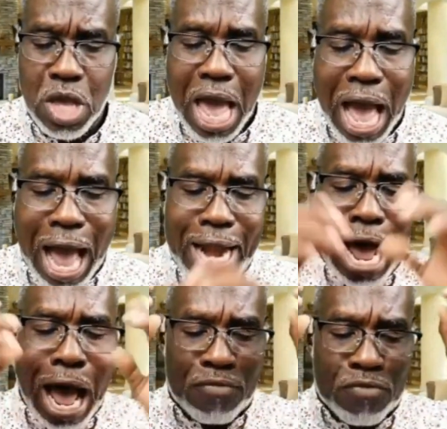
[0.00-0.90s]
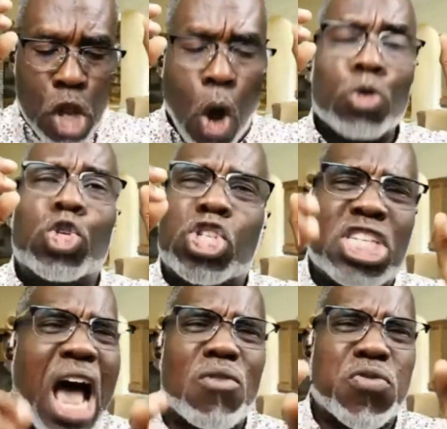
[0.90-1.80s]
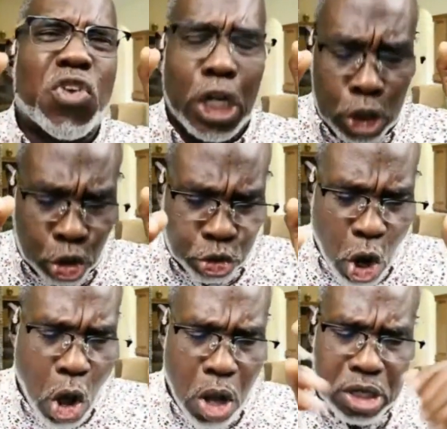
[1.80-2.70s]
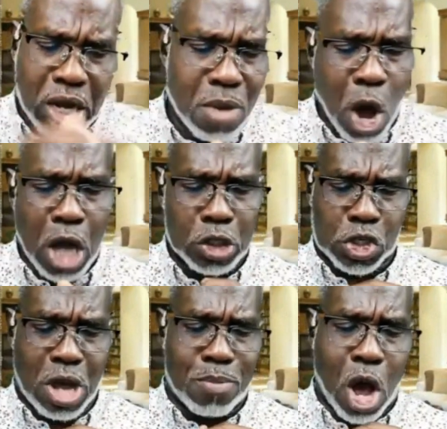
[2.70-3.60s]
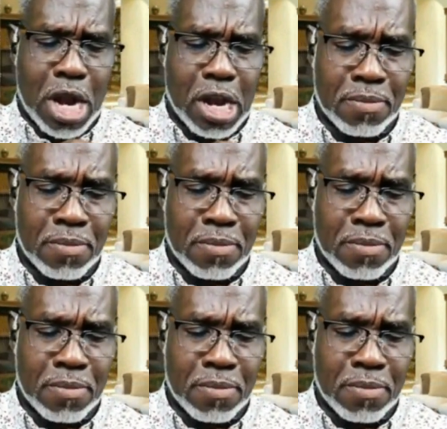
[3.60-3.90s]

and have no self-control. Come on, somebody.